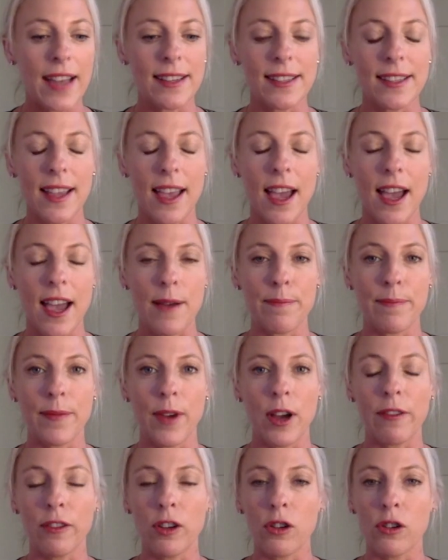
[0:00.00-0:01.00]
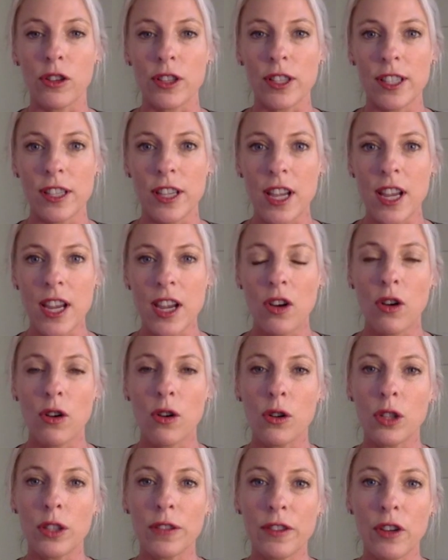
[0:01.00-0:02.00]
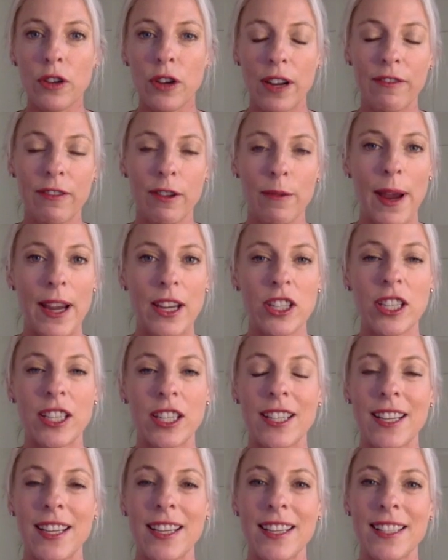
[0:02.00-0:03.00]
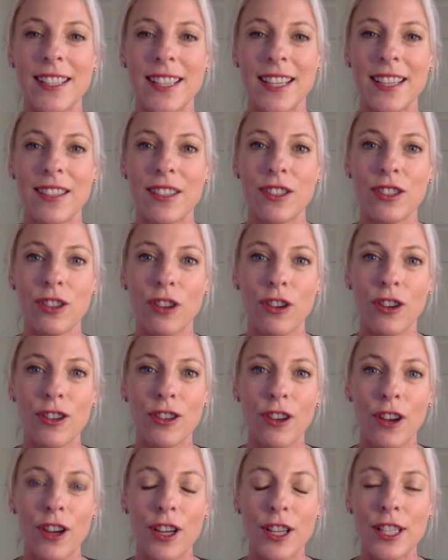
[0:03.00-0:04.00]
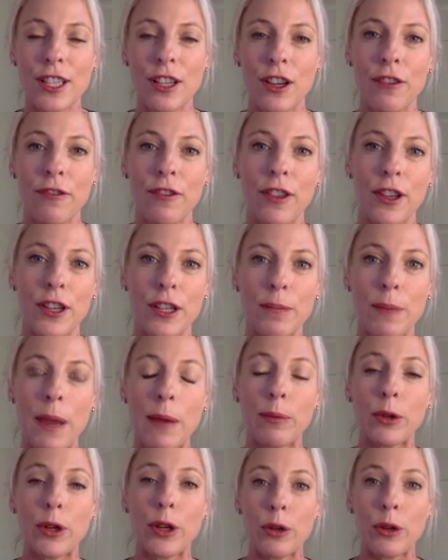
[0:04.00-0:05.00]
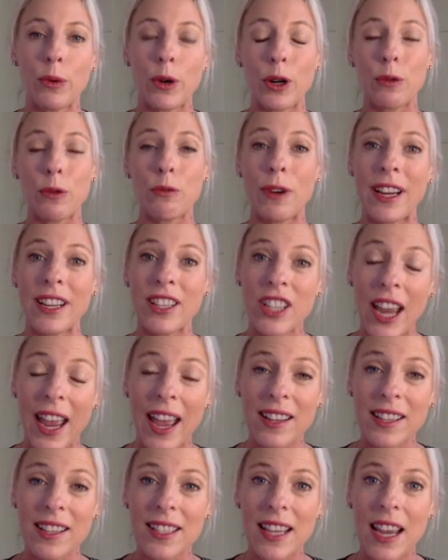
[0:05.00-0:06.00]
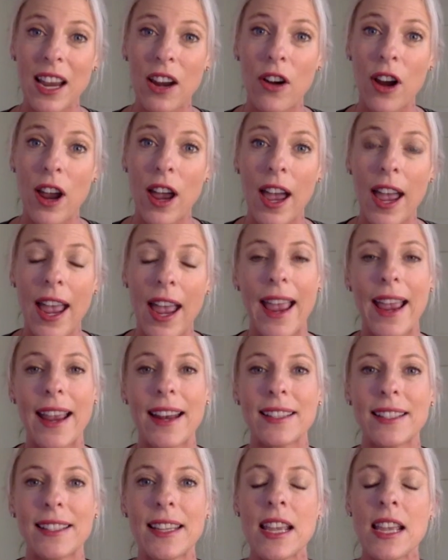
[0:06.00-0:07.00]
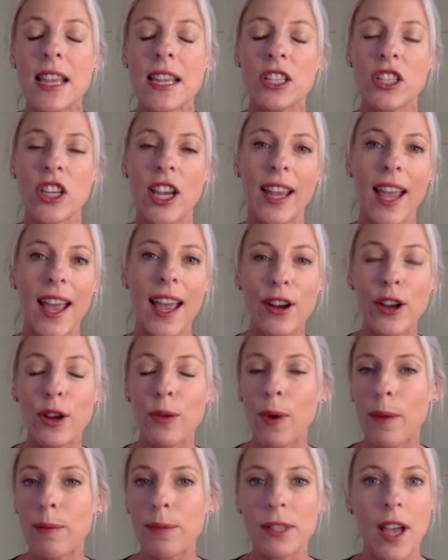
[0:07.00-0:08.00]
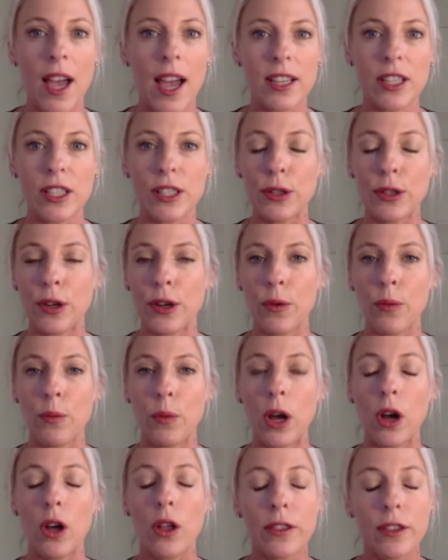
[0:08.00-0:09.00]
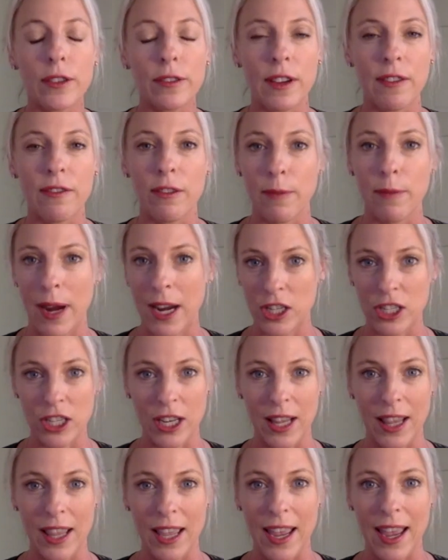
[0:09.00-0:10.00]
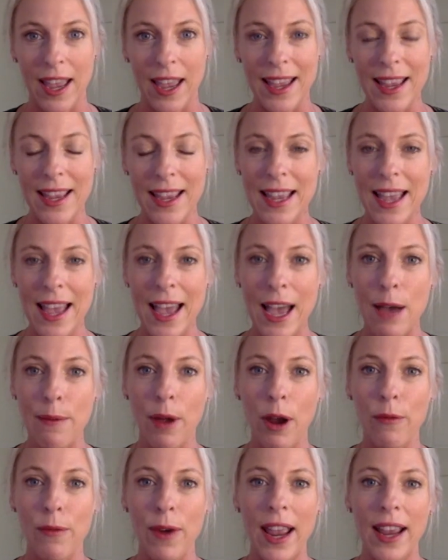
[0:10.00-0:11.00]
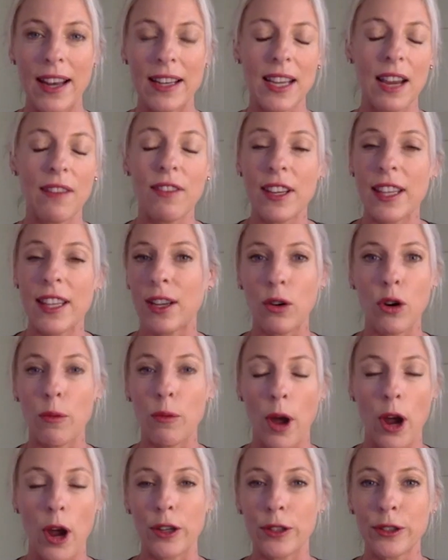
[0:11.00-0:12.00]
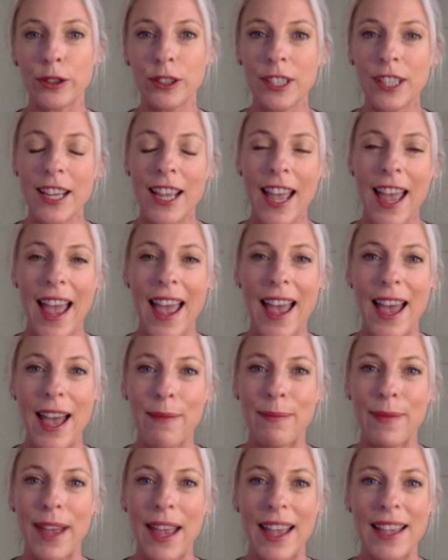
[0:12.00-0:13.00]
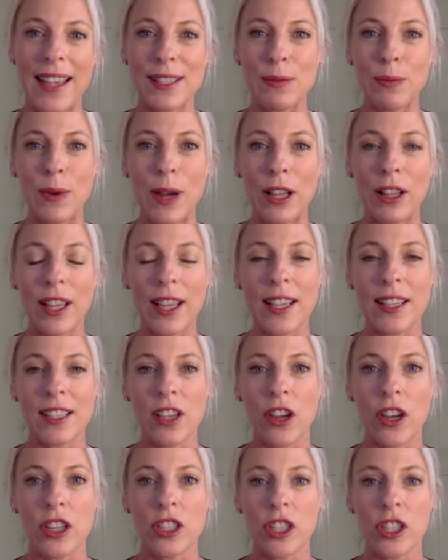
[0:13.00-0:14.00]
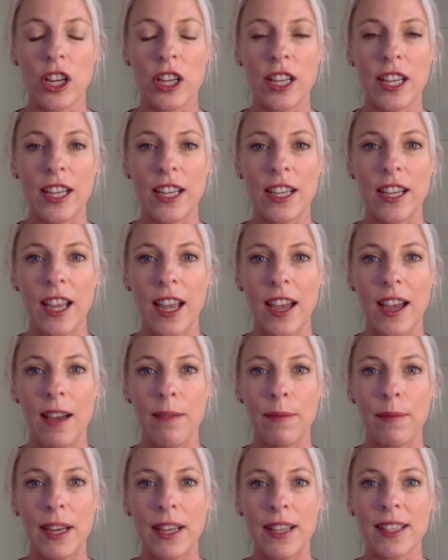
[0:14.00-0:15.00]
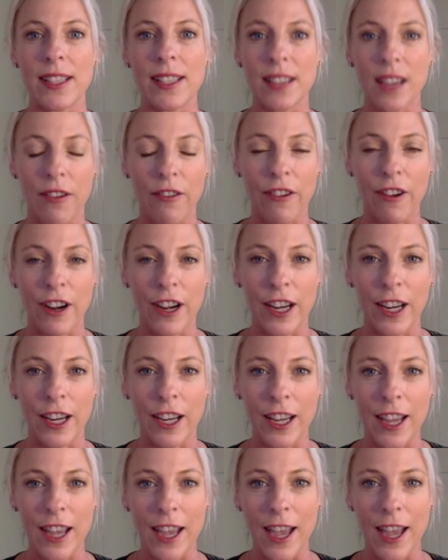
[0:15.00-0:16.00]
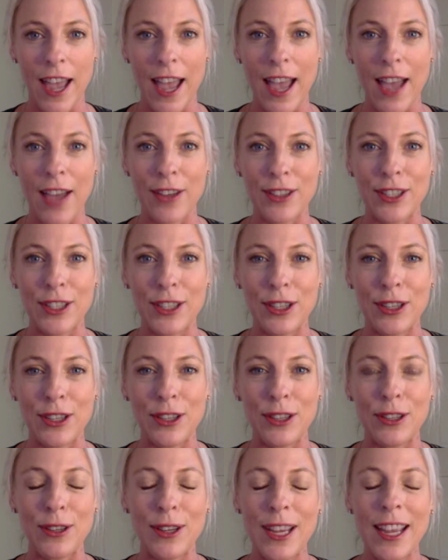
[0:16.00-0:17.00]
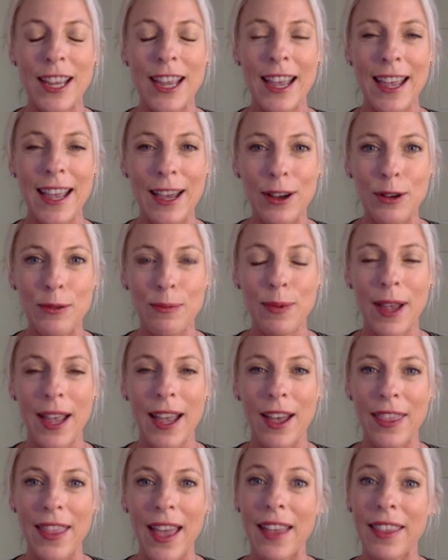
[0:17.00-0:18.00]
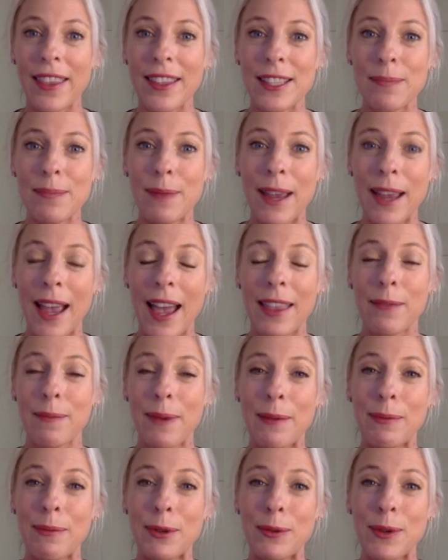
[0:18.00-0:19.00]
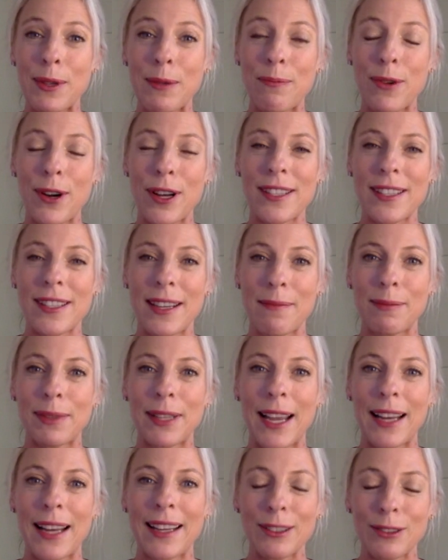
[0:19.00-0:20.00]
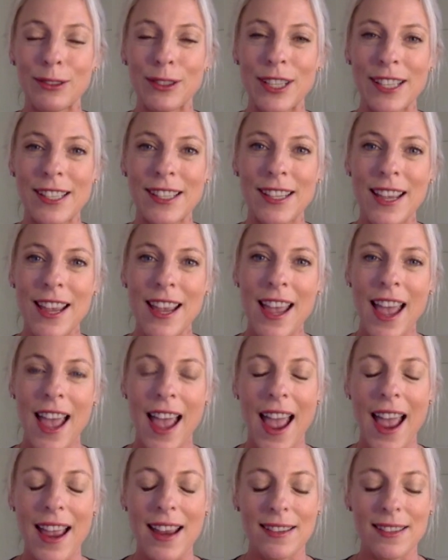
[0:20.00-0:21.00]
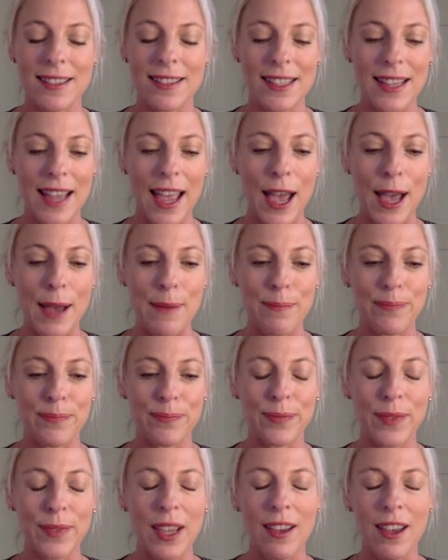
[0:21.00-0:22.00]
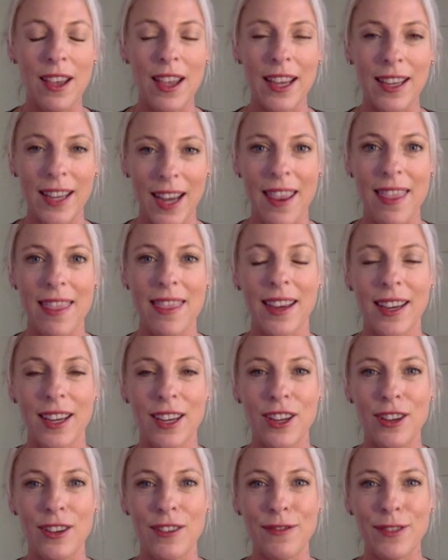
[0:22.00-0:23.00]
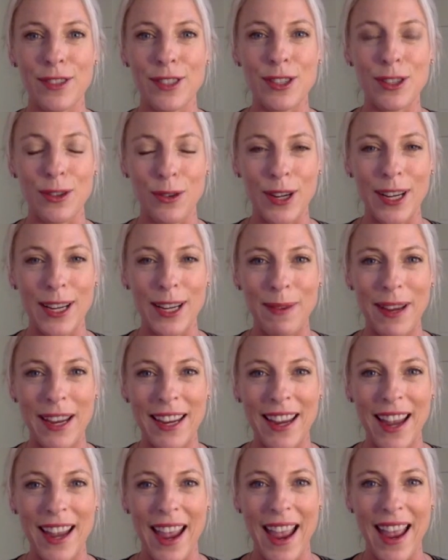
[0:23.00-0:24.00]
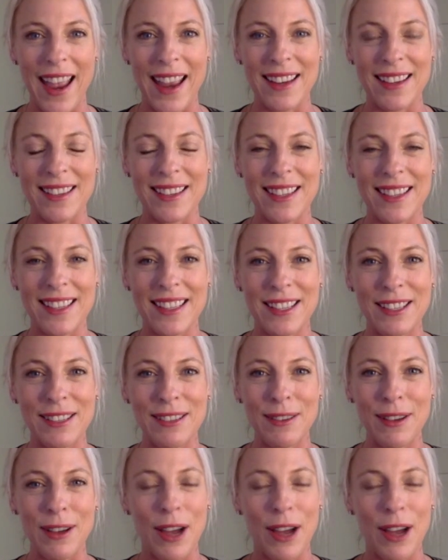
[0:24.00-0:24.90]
And of course, all of your information is in the show notes. So for those people who want to reach out to Sarah and check out her website, she's got a wealth of information there around everything hormonal, as well as her journey in discovering how to help other people with breast implant illness. And again, thank you for joining me, and